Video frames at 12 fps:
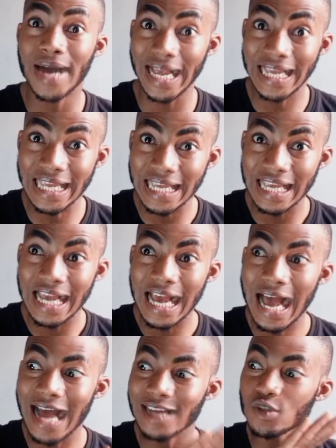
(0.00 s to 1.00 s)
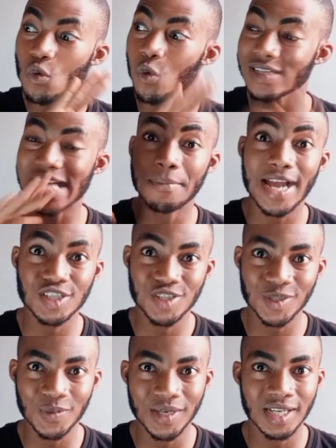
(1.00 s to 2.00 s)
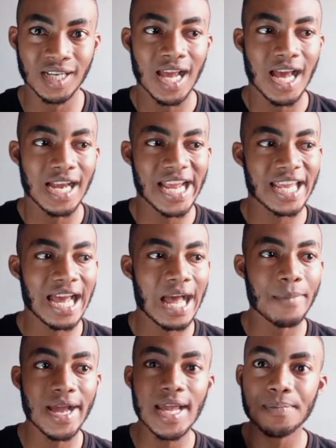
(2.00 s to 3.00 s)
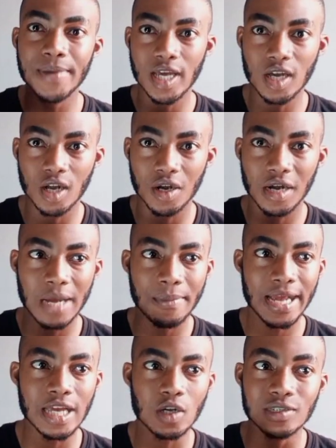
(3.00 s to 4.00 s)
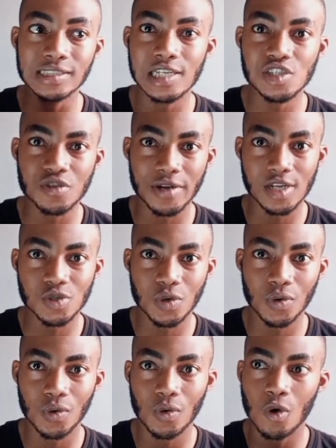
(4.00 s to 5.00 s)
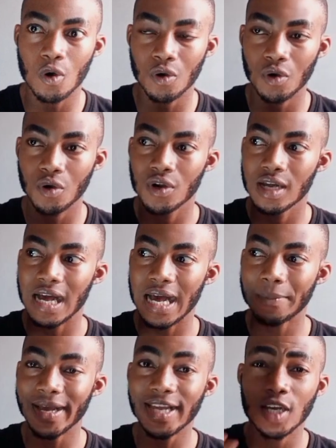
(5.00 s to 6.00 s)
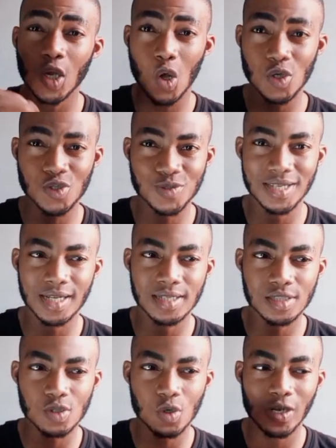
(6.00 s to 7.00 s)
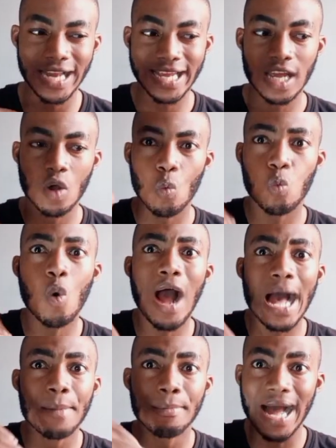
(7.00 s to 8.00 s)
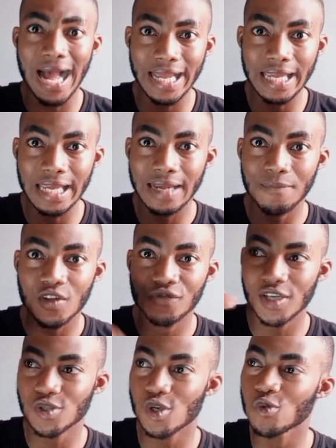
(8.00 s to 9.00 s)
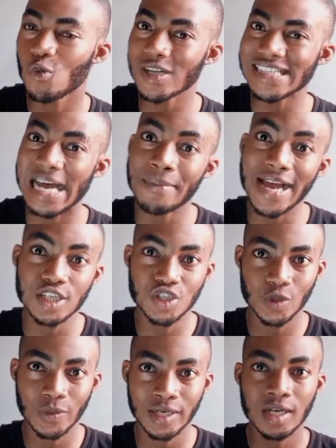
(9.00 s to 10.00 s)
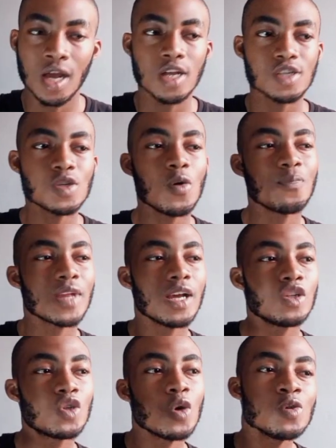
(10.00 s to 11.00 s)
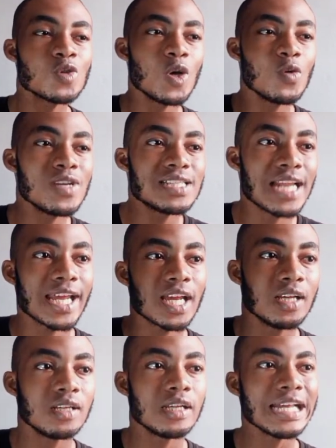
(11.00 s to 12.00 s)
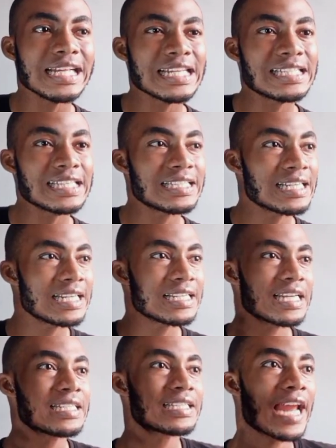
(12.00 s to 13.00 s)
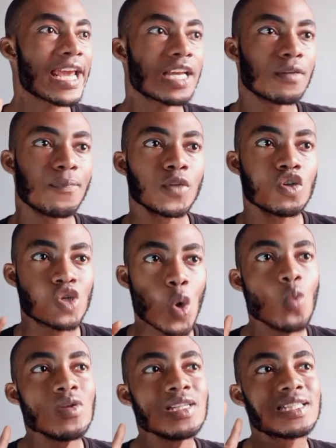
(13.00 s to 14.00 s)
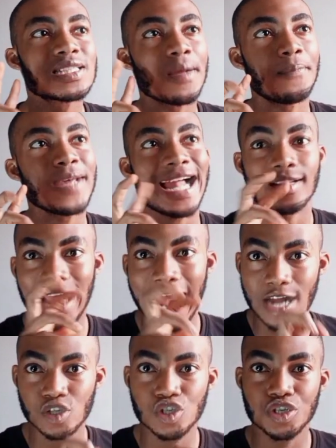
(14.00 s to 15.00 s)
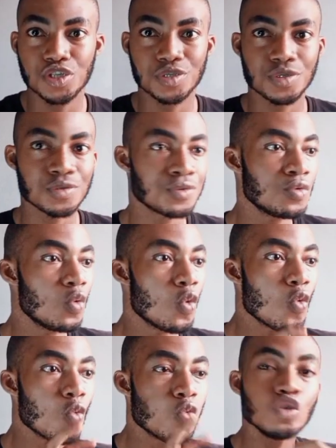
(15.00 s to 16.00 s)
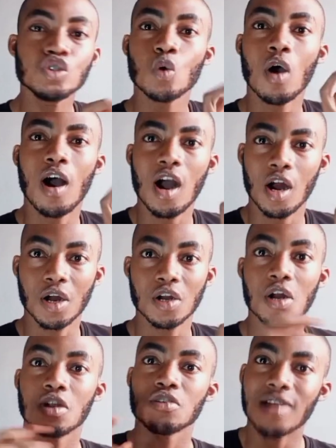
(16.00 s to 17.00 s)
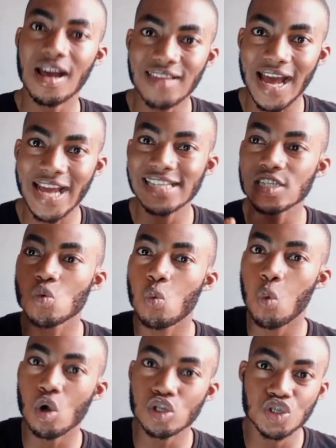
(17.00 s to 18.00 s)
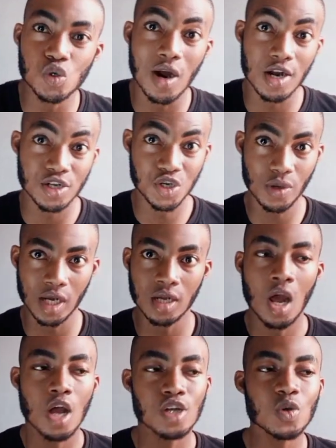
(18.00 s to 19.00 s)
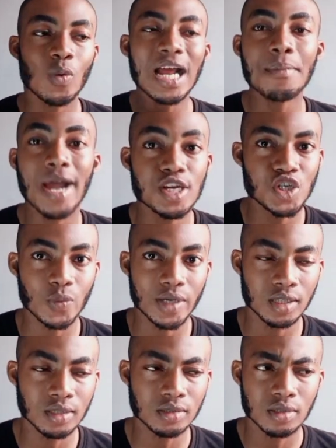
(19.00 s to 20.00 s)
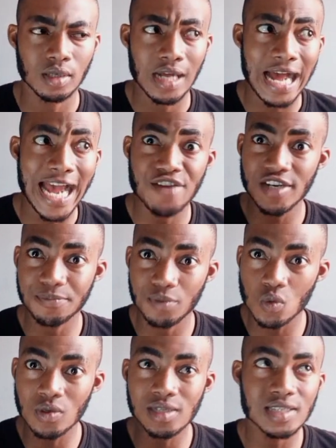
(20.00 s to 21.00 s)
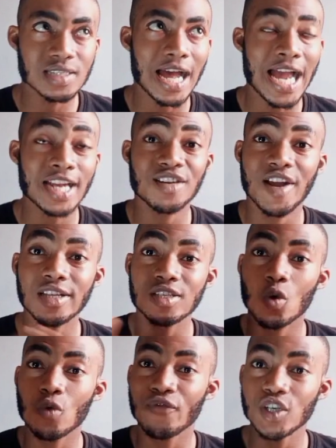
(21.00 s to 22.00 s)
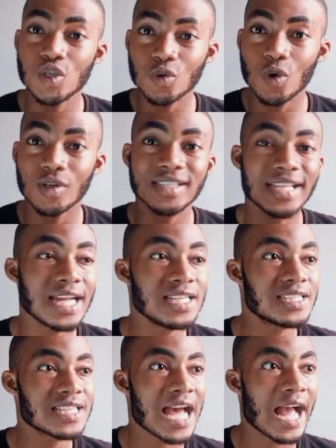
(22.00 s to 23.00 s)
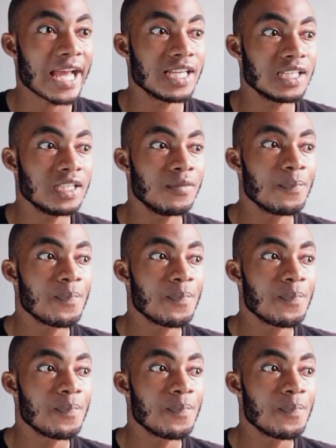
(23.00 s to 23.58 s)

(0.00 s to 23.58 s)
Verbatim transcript: I and what am I doing? Like, am I a baker? Am I a content creator? Or am I a law student? Or like, who am I versus what am I doing? So don't always like, it, it, it, it it's like, don't be attached to who you are. Rather, it is what you are doing. So what am I doing? I read books, I create video content, I